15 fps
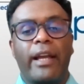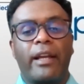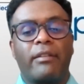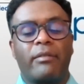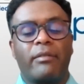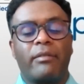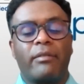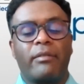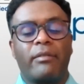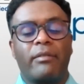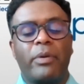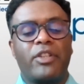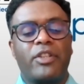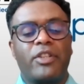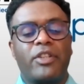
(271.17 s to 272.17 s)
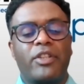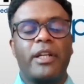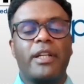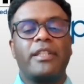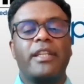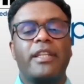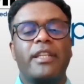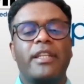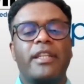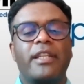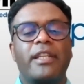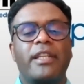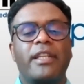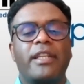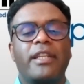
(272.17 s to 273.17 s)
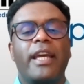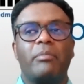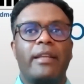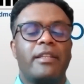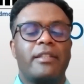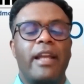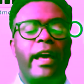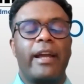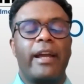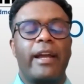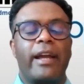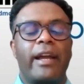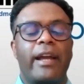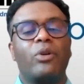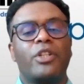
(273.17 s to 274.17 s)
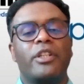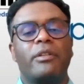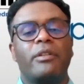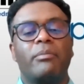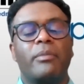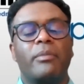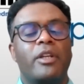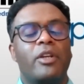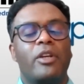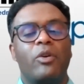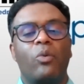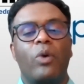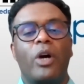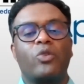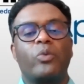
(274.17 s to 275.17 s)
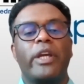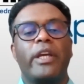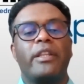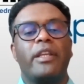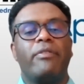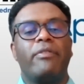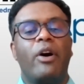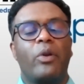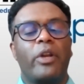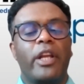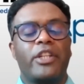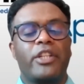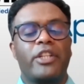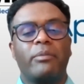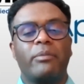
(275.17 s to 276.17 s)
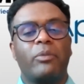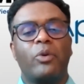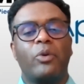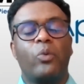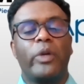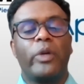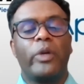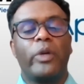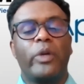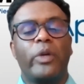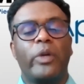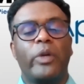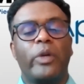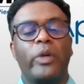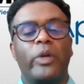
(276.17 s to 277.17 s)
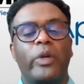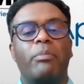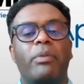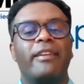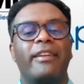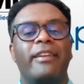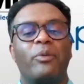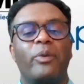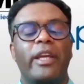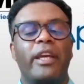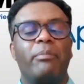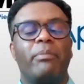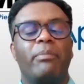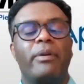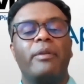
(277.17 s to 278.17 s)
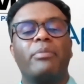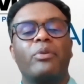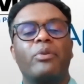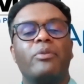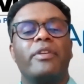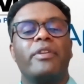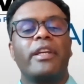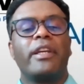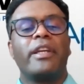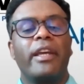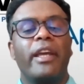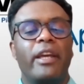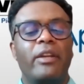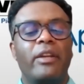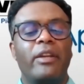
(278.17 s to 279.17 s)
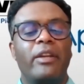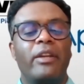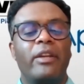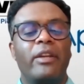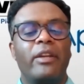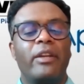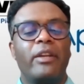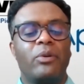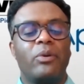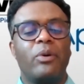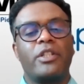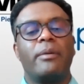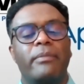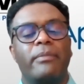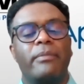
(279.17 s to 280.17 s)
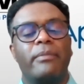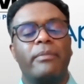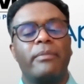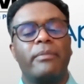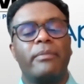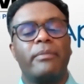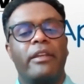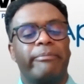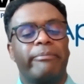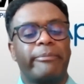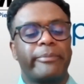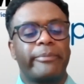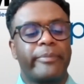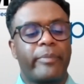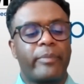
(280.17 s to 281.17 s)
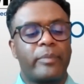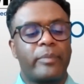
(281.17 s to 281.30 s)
Just like the previous speaker said, IT is like an ocean. Once we get the foundation, we keep learning, we keep improving and do our job. Thank you.